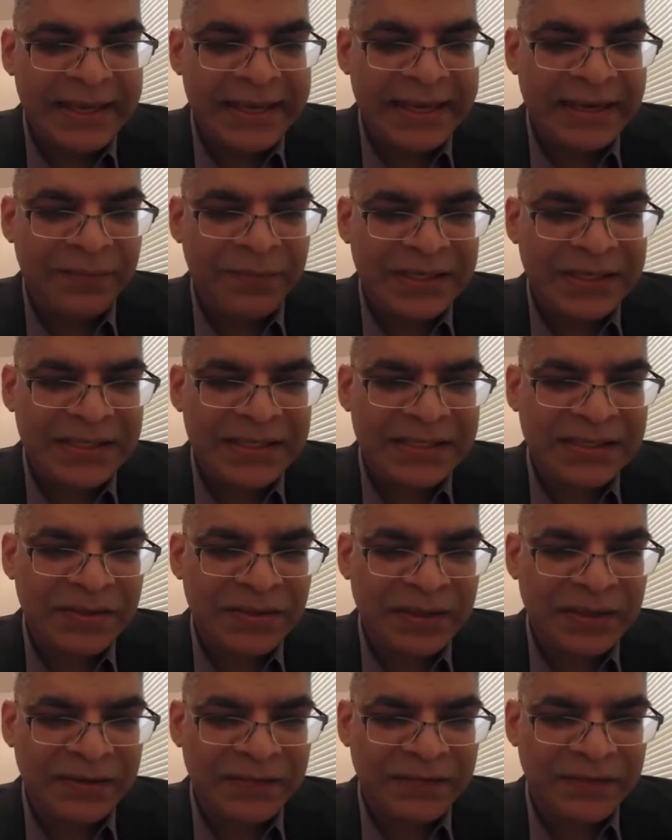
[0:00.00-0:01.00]
And what's
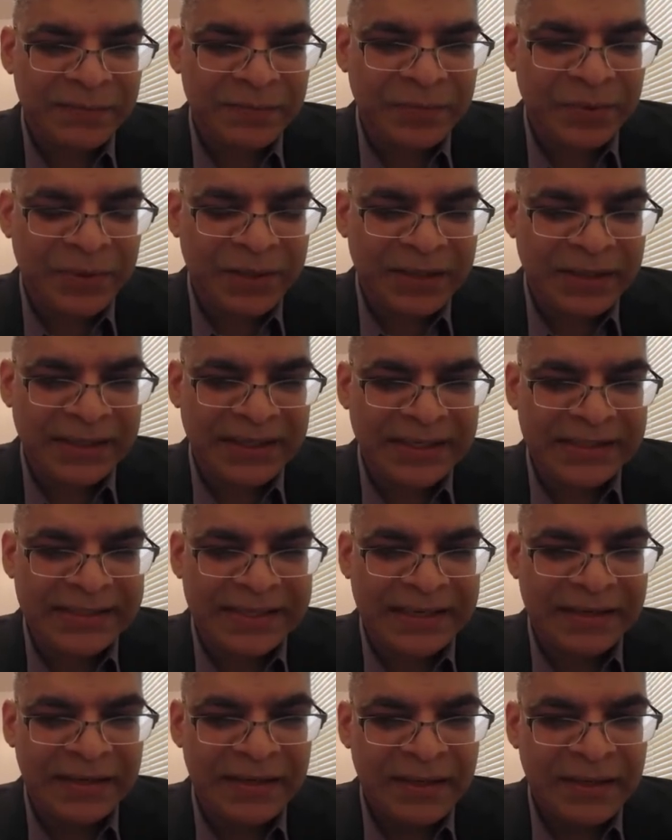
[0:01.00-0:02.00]
sort of important is
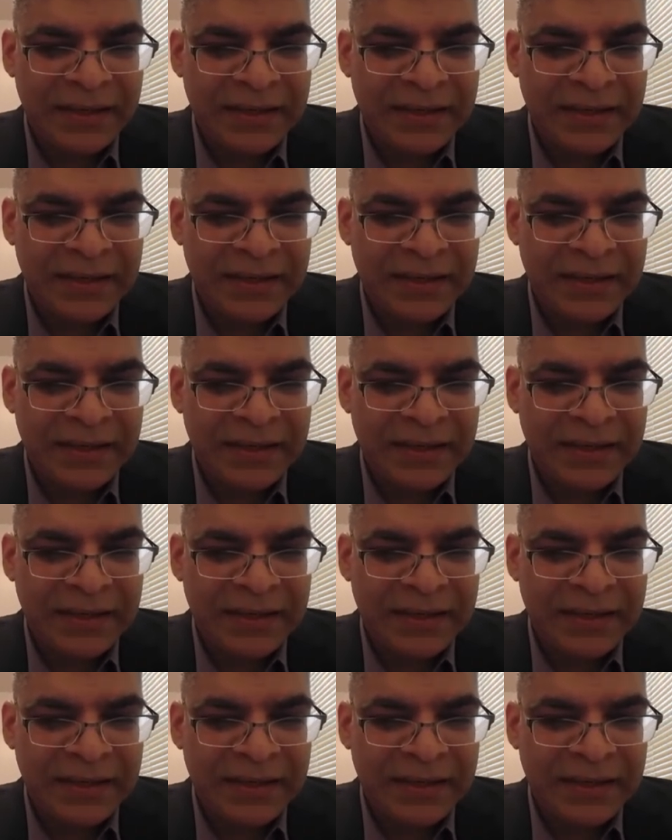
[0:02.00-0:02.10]
that